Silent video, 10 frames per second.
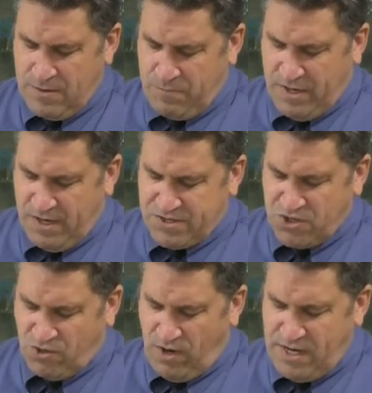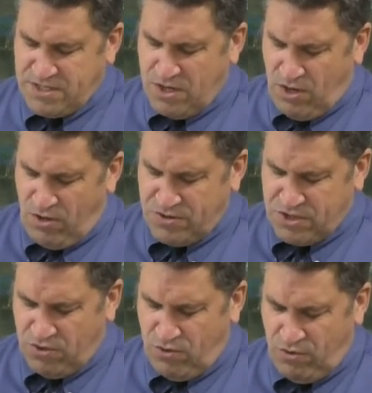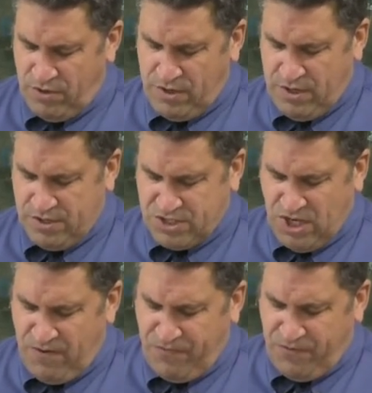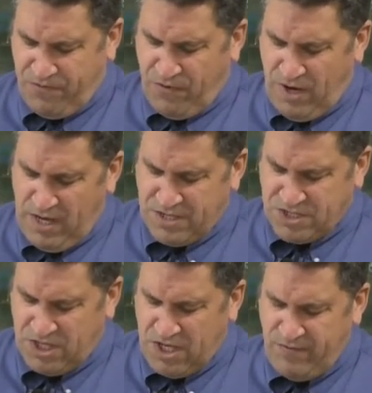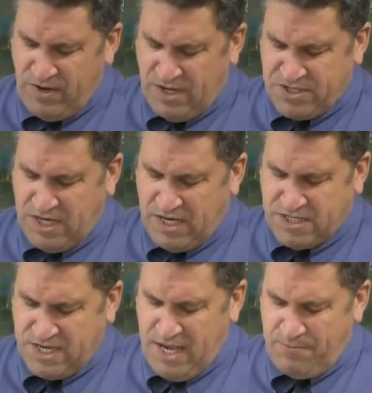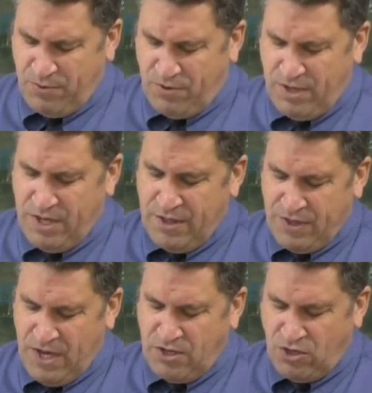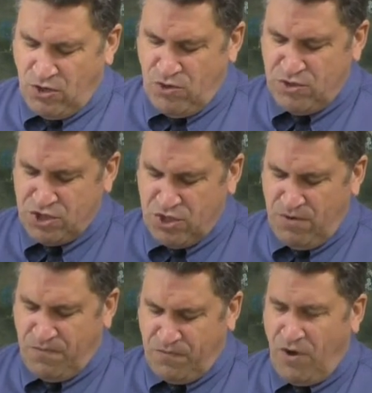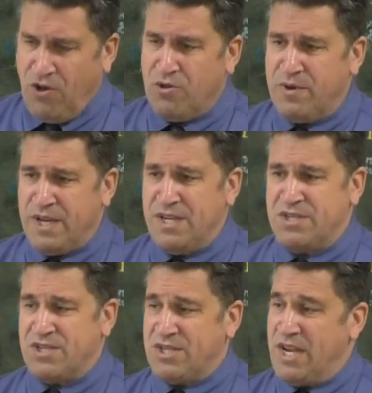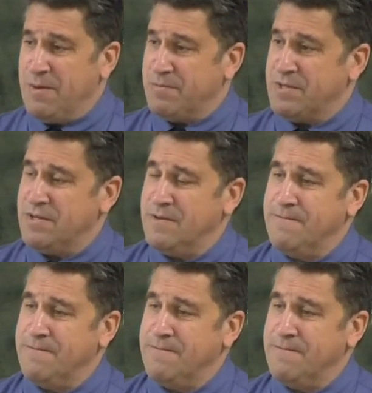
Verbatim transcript: Because Christ also suffered for us, leaving us an example that you should follow his steps.